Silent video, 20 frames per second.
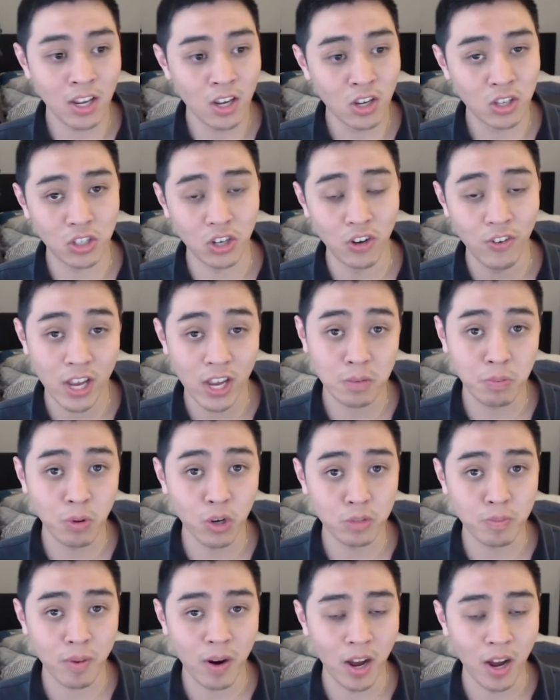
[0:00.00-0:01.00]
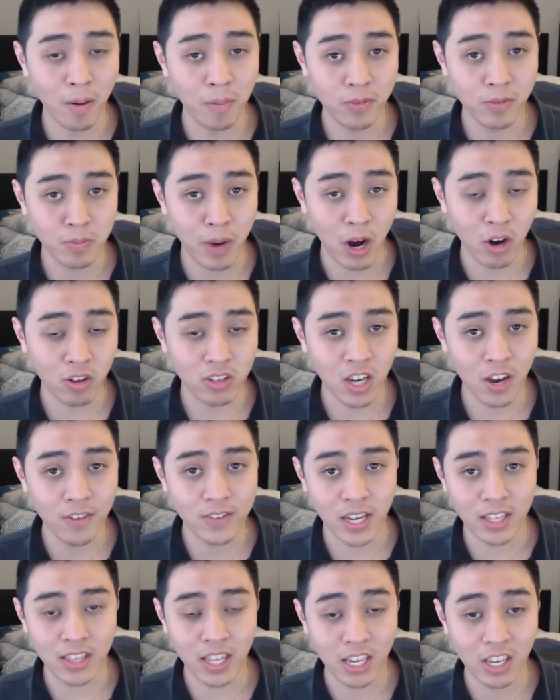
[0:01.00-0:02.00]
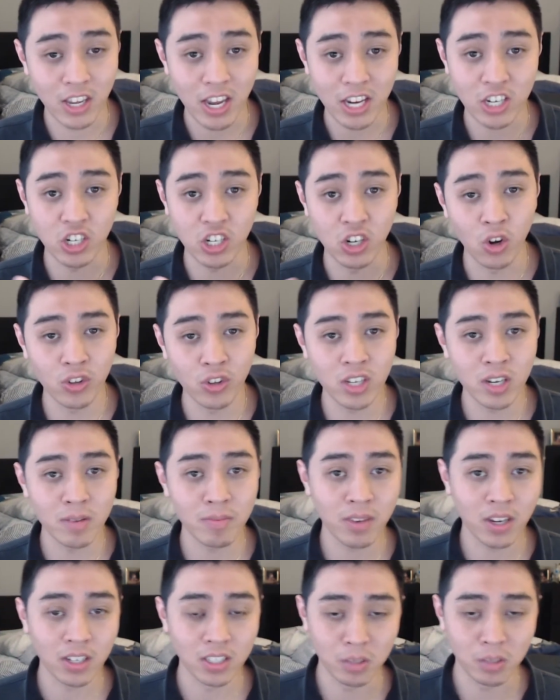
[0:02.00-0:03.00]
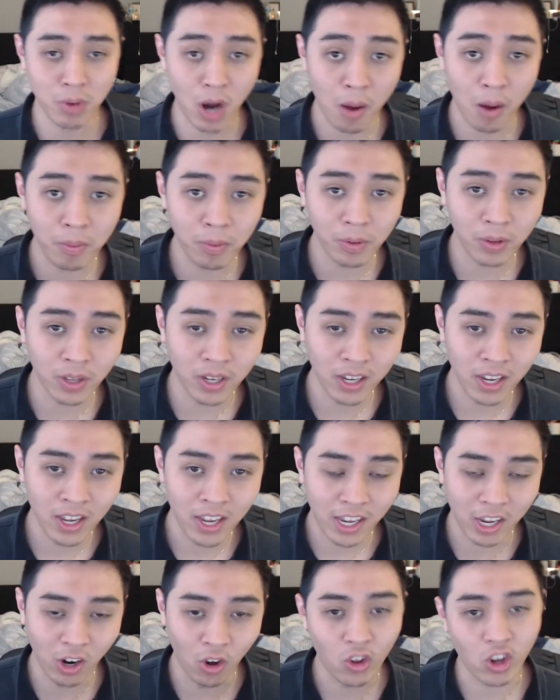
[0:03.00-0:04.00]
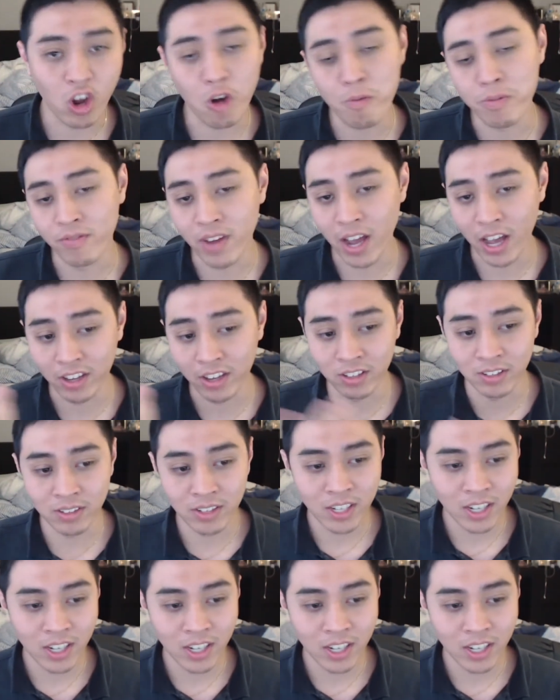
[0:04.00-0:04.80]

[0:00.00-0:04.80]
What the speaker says: So if you guys pull Spiral Toughs, I think you guys should hold them, because they probably can only go up in value.